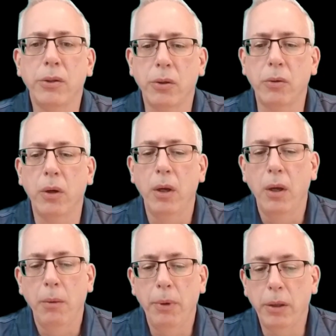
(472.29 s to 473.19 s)
So,
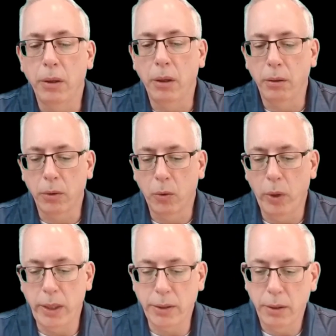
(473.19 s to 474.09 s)
been uh,
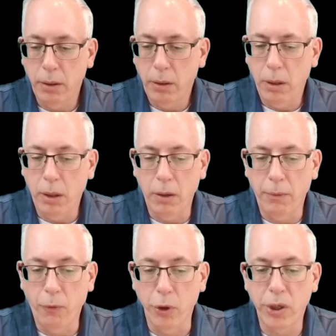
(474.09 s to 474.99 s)
quite uh,
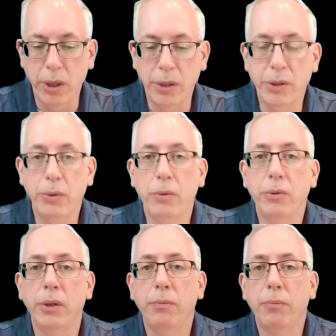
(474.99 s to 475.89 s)
fortunate to
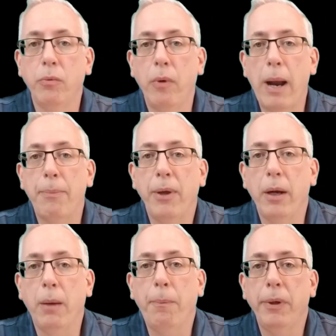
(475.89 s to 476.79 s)
to wrap
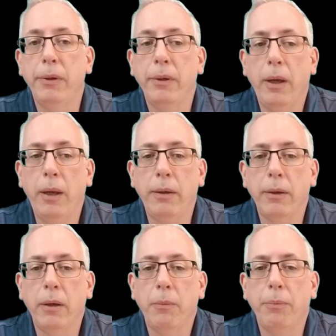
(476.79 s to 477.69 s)
that up and and
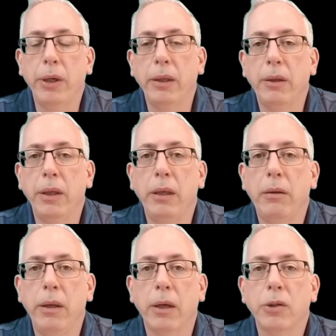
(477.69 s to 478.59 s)
uh, bring the
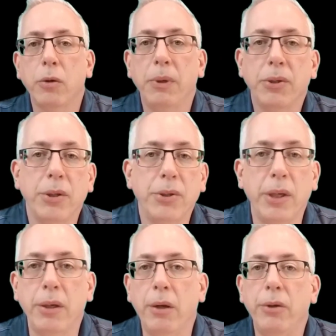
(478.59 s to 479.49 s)
the extra business
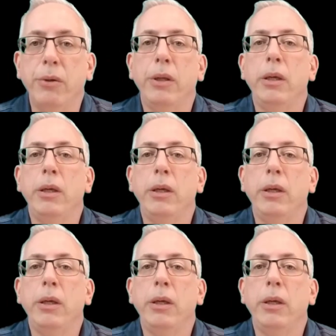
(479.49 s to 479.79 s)
in under